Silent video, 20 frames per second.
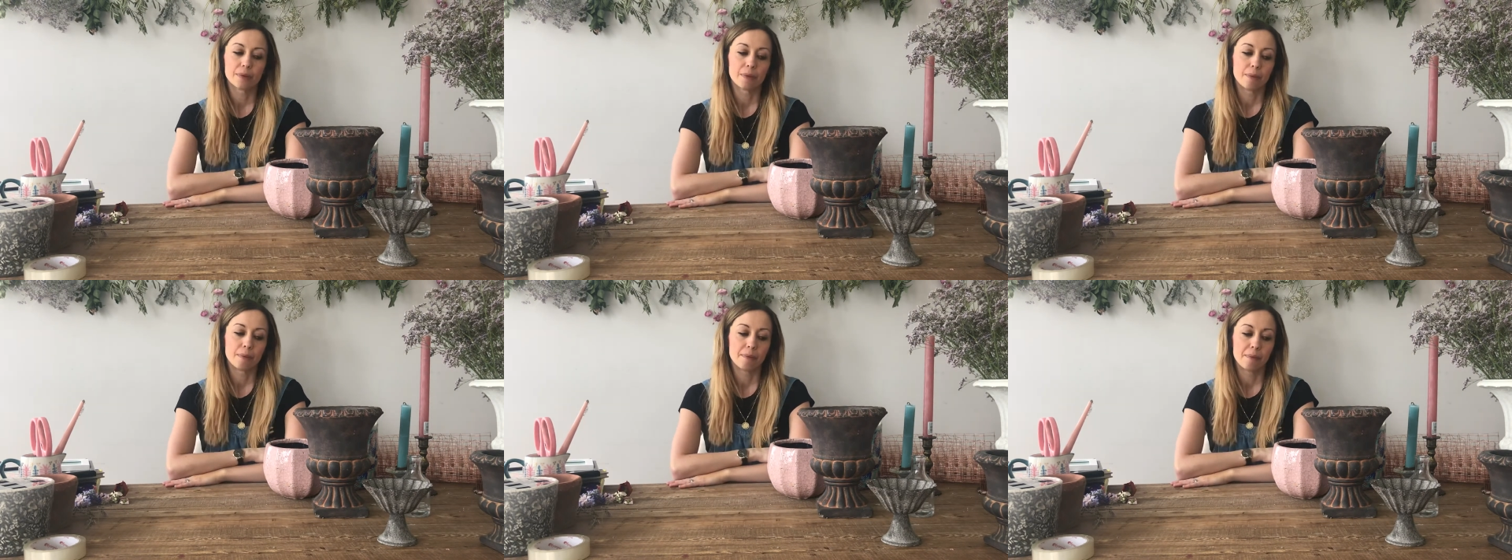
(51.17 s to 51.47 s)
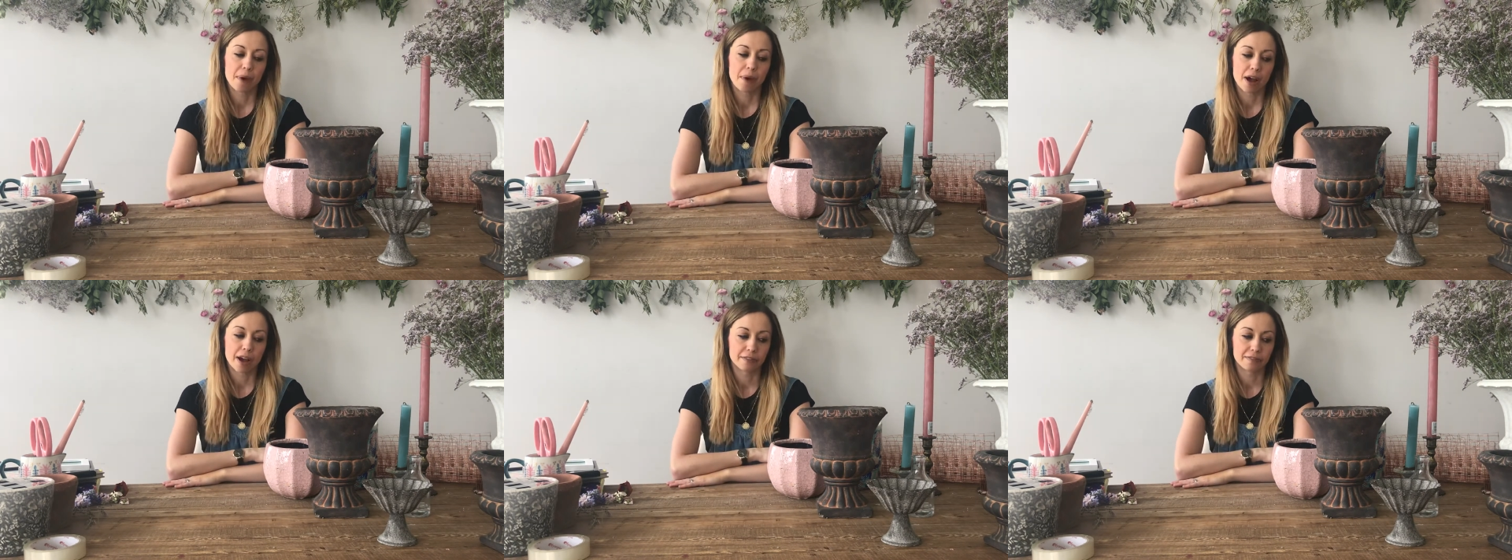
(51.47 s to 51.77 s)

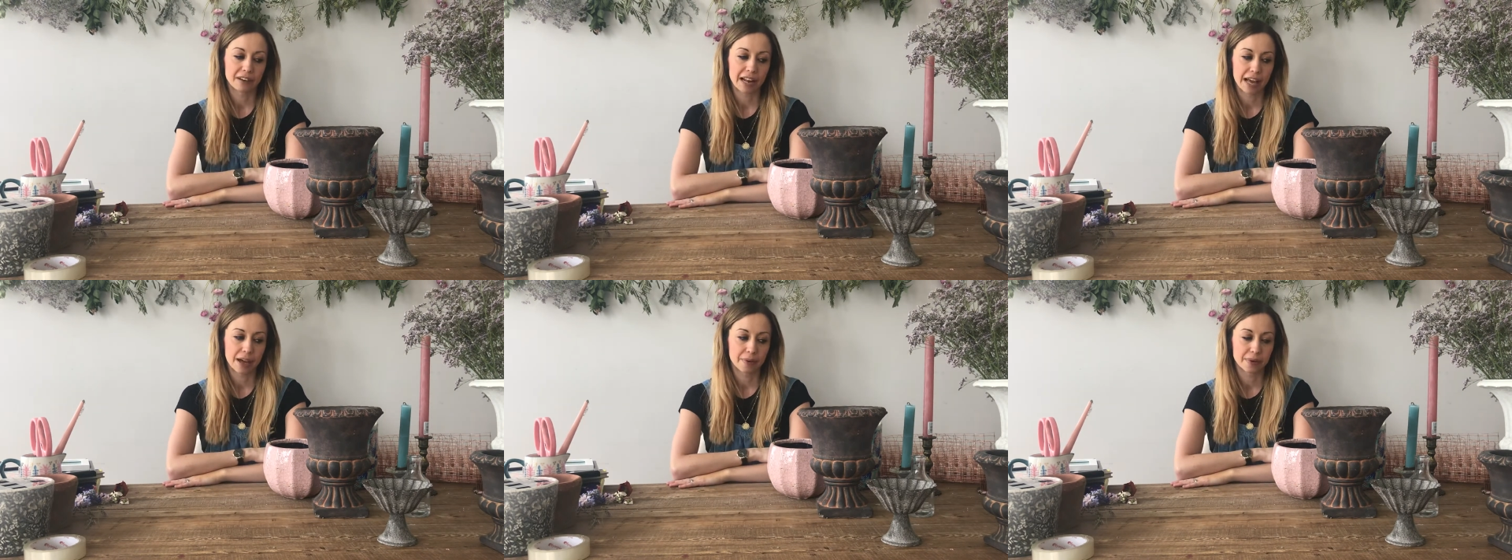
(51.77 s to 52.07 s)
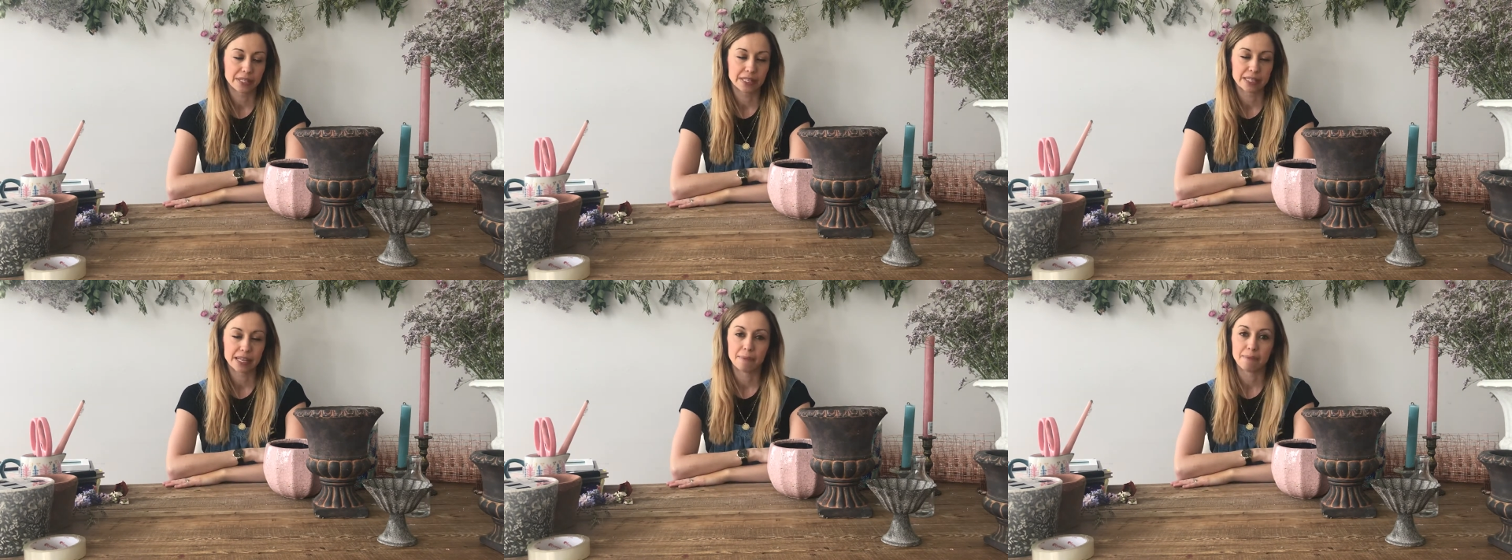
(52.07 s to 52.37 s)
my
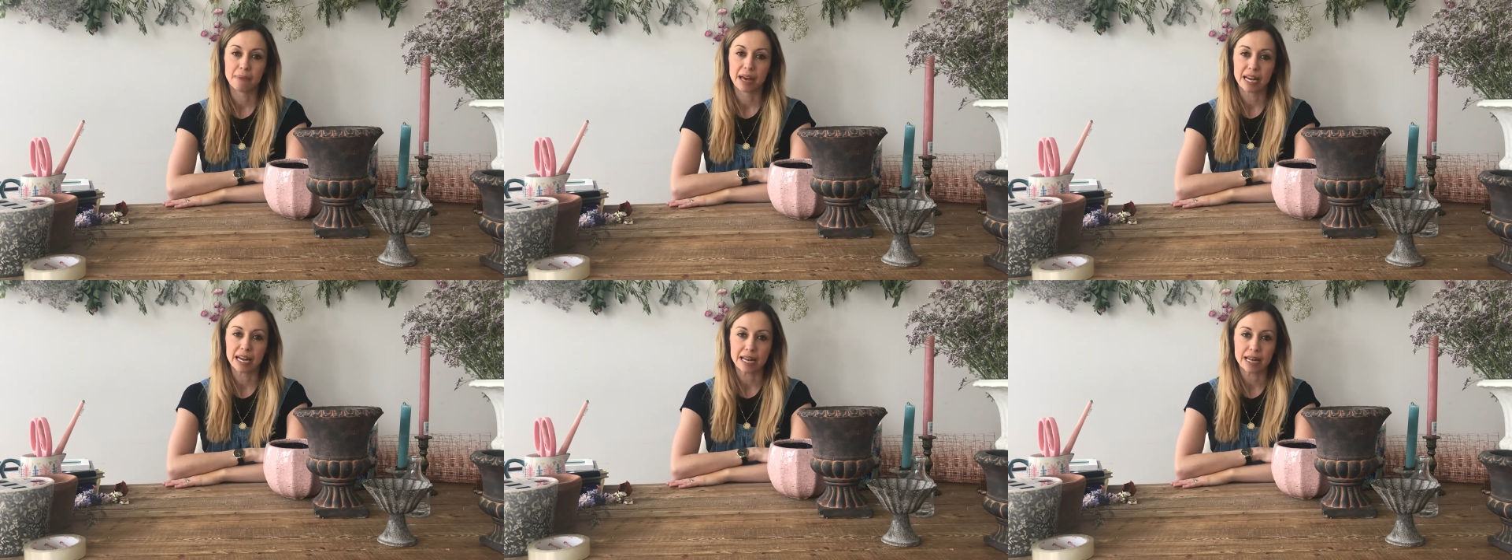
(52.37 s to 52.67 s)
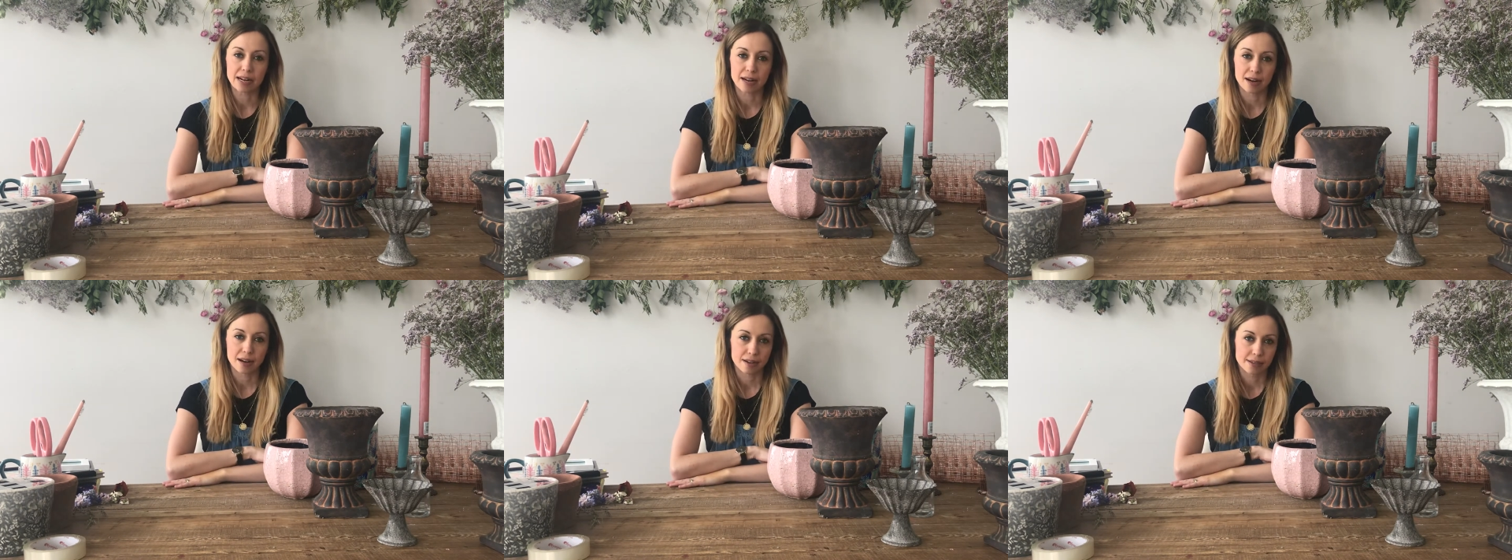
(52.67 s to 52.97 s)
flowers in many
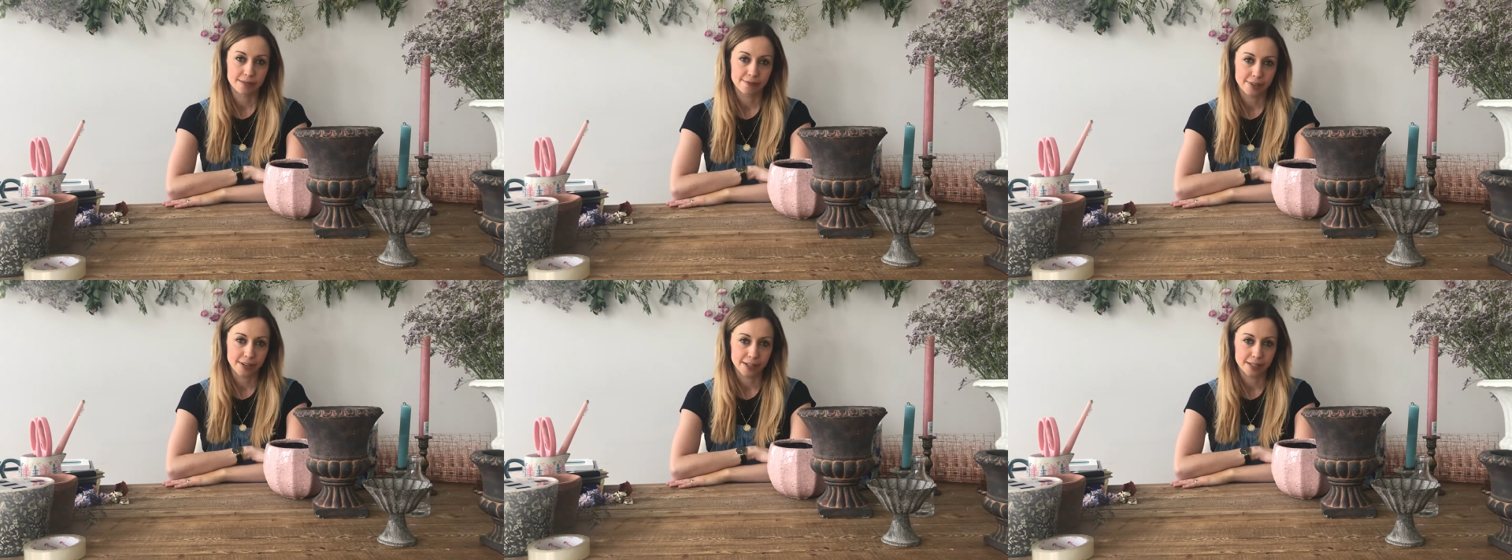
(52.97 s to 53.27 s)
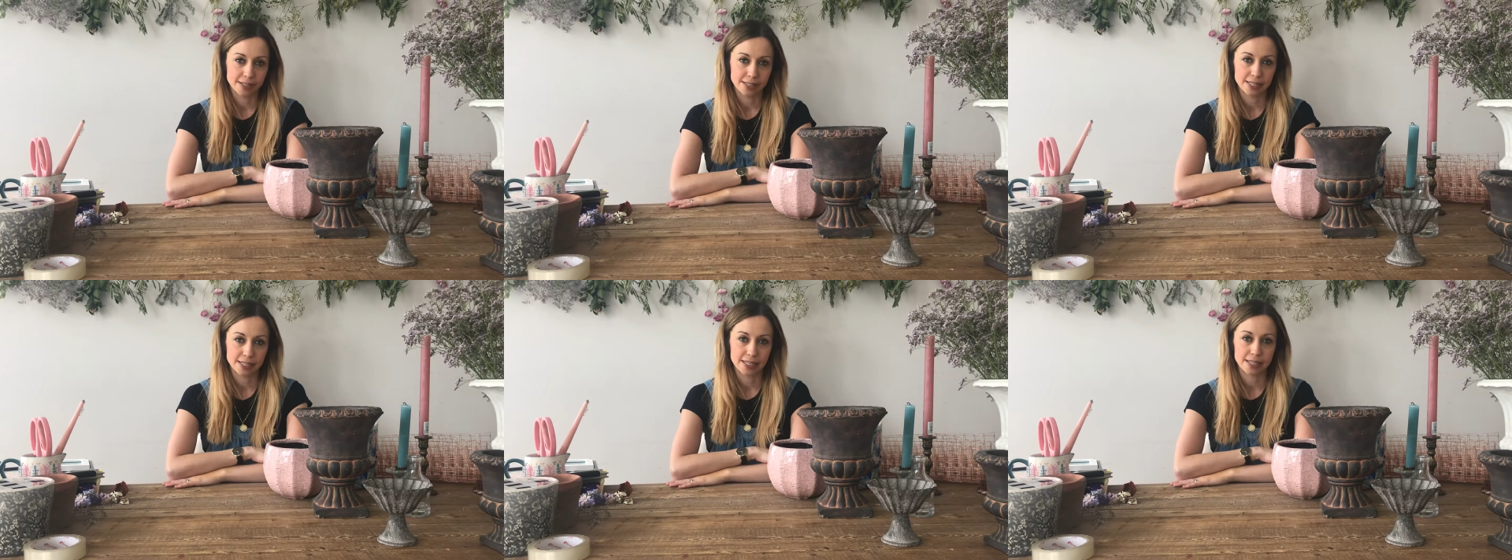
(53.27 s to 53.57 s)
glass
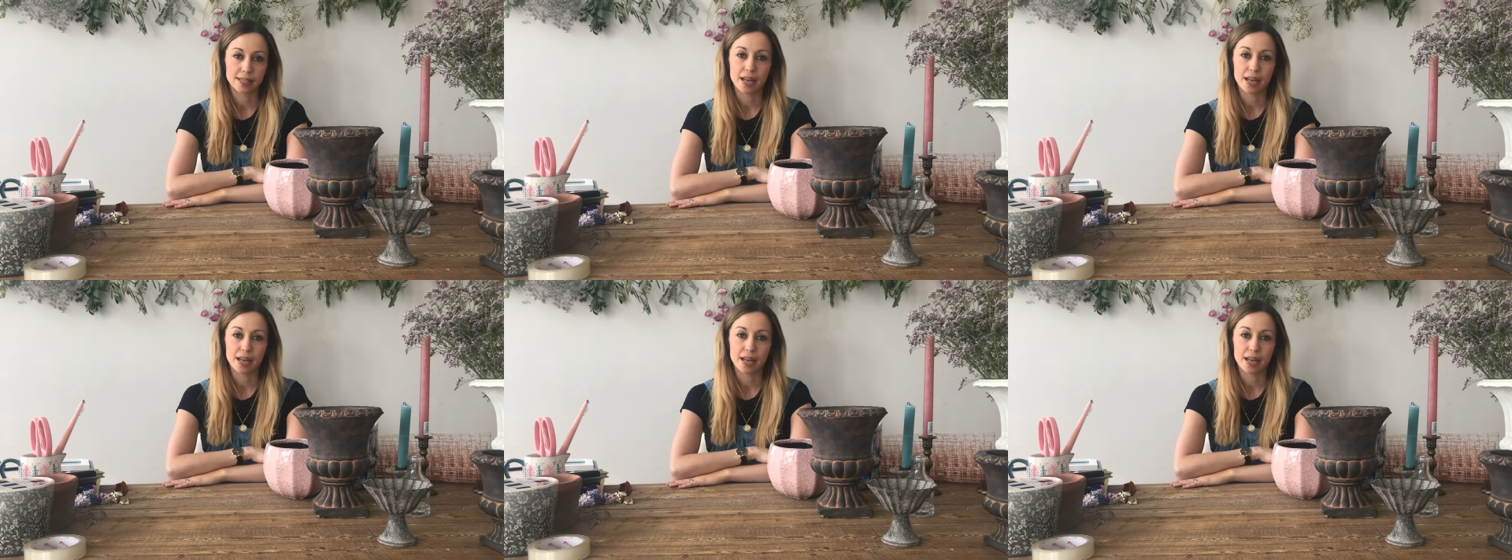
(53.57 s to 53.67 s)
vases.